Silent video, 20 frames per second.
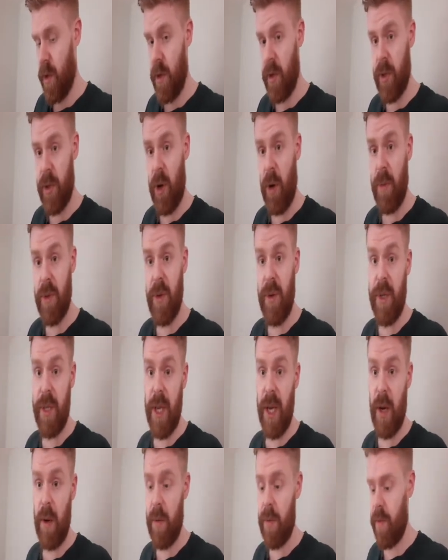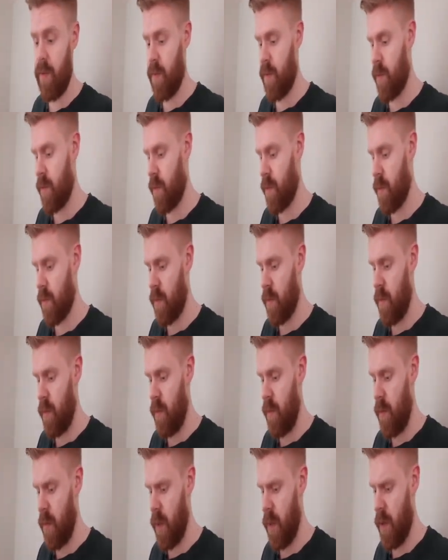top UCL.
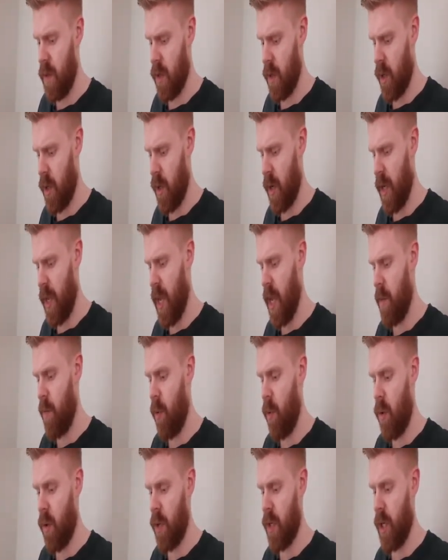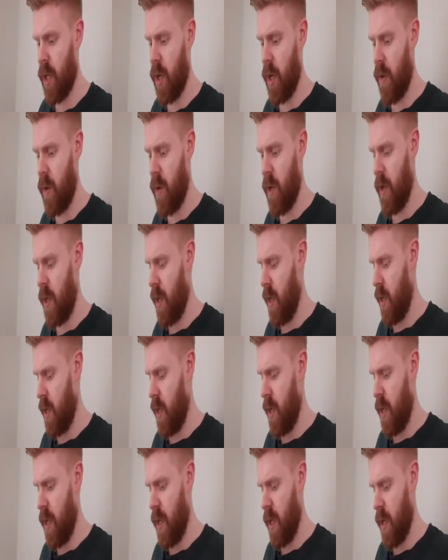So again, Porto.
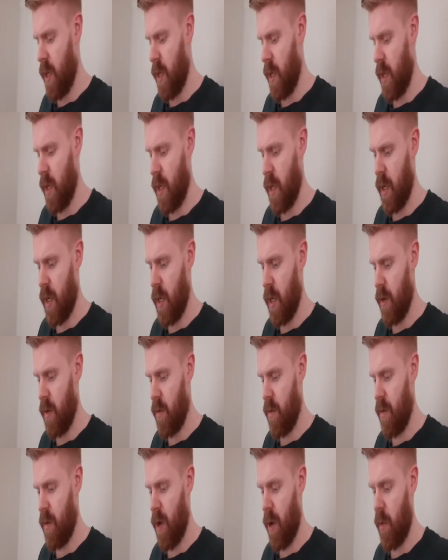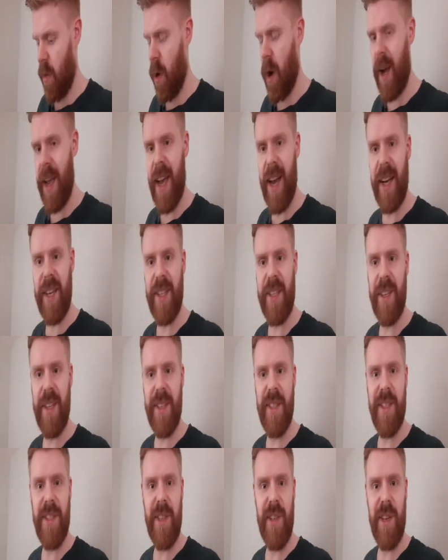I bought Ajax
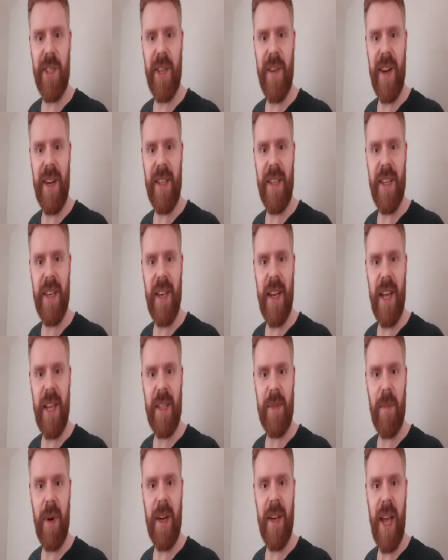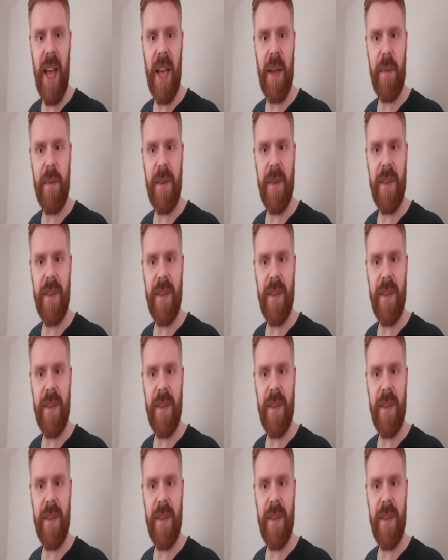because of Anthony. That's my name.